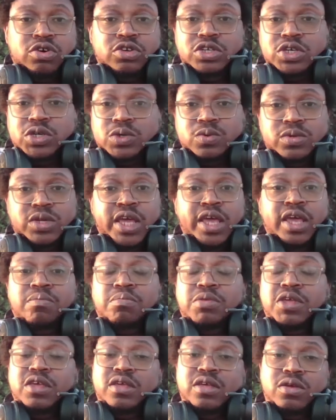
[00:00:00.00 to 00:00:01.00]
Yone can't
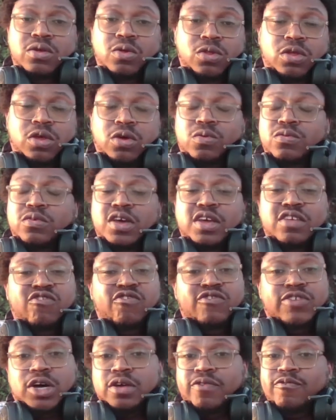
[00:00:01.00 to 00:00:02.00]
be killed. Yone takes
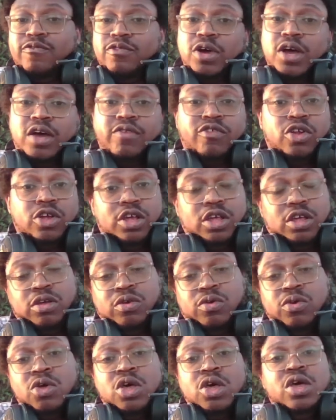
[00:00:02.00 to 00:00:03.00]
fucking forever to kill.
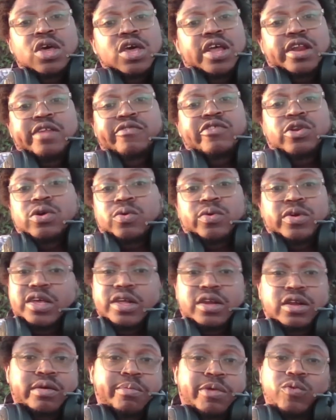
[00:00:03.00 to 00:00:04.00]
And if you don't
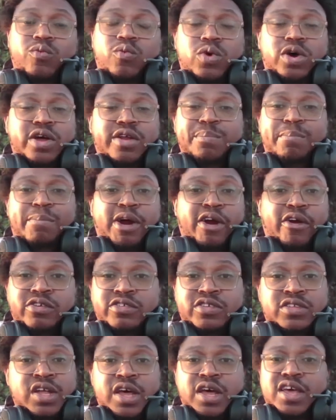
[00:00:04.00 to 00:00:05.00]
kill him in one
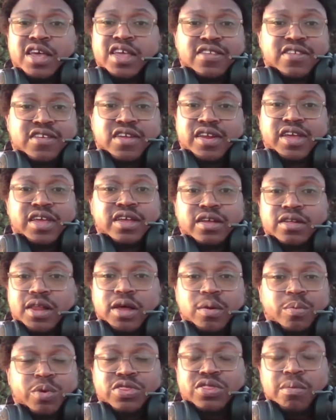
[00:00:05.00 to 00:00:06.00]
burst, he's going to heal
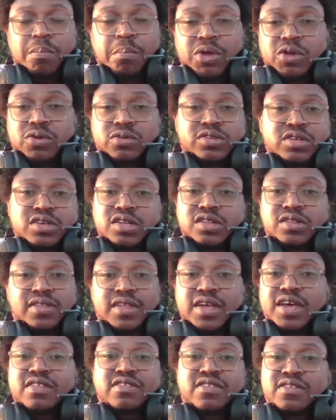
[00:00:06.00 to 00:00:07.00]
up with a built in
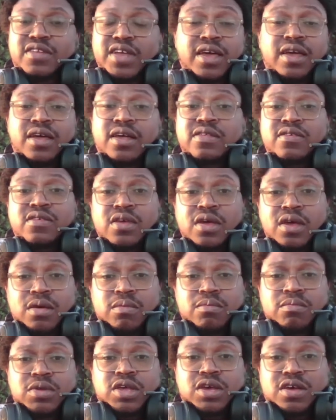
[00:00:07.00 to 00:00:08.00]
death dance
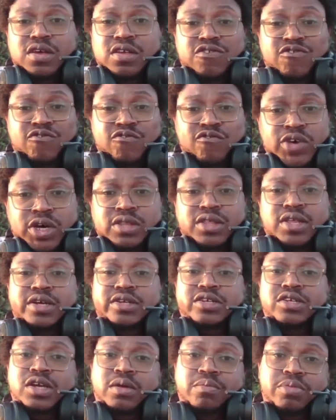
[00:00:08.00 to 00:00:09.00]
because fuck that
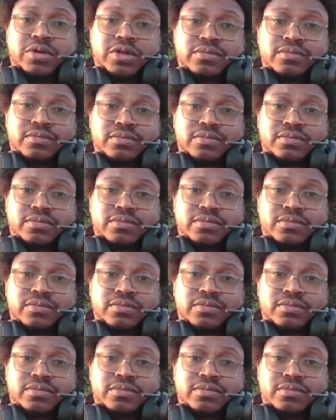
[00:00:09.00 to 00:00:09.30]
champion.